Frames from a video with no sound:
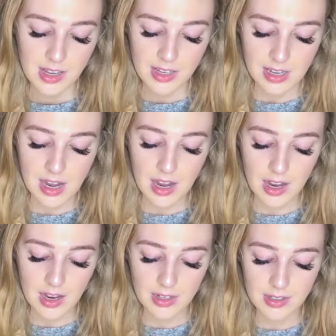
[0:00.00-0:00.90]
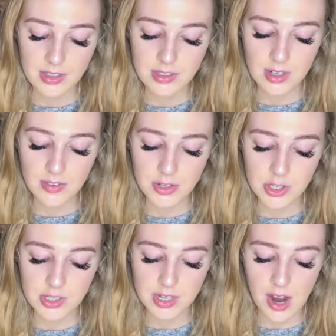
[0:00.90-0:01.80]
Yeah, it's not even
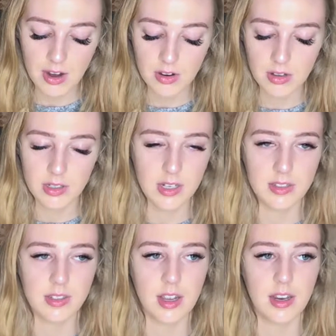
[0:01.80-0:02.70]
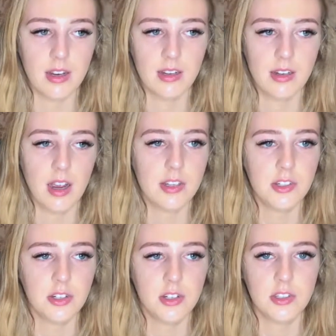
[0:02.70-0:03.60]
just Tangled. It's like I
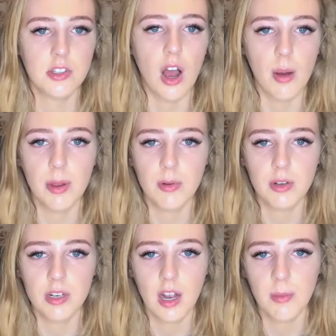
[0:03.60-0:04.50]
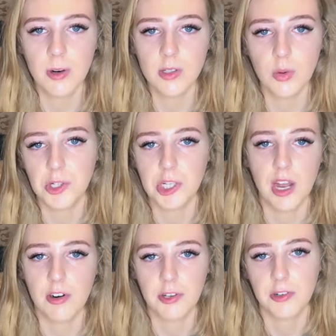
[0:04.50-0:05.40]
started sobbing one time when I was watching
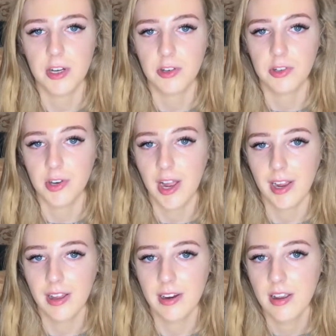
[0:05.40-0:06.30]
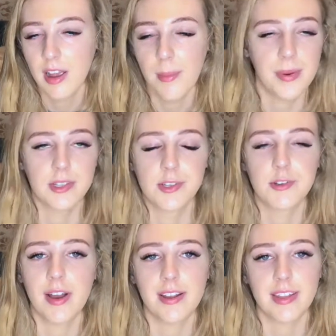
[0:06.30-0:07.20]
How to Train Your Dragon because the
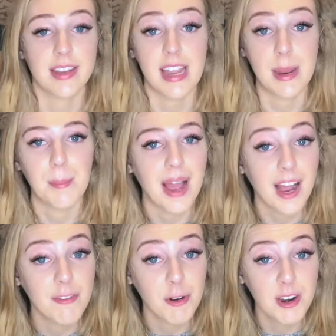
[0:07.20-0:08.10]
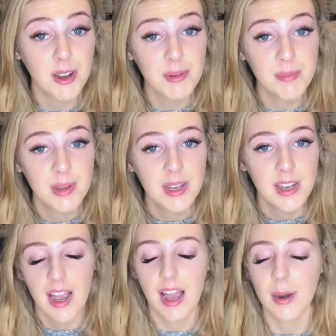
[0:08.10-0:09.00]
dragon like came back for him,
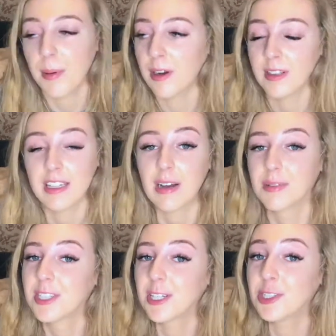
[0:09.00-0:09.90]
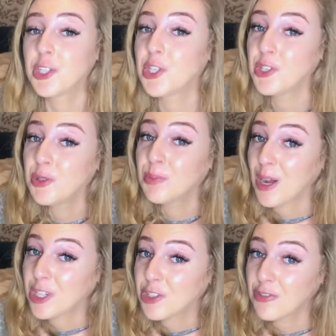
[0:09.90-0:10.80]
and apparently that was like too
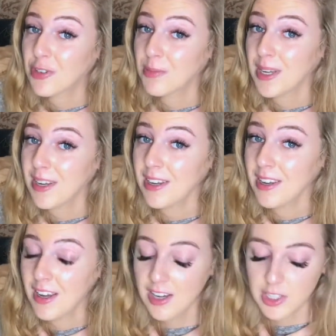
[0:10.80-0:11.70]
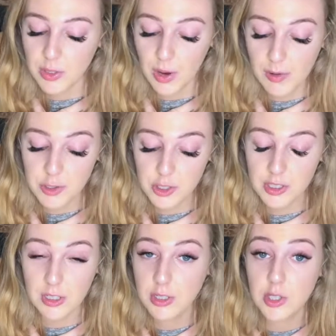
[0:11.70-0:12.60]
much for me. So I was just
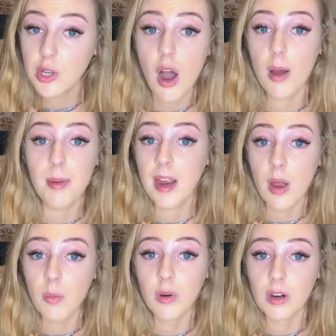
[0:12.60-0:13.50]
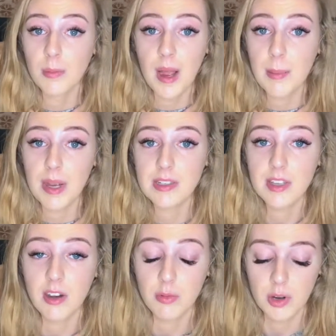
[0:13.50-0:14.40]
like sobbing at work by
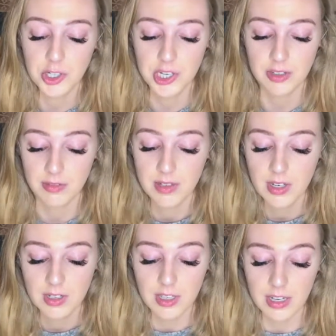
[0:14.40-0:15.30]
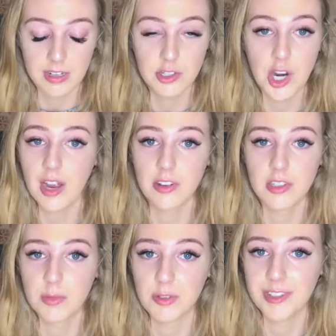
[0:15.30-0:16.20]
myself watching like a
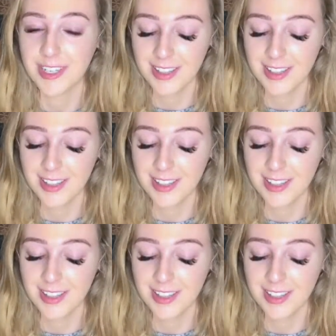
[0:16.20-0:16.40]
child's movie.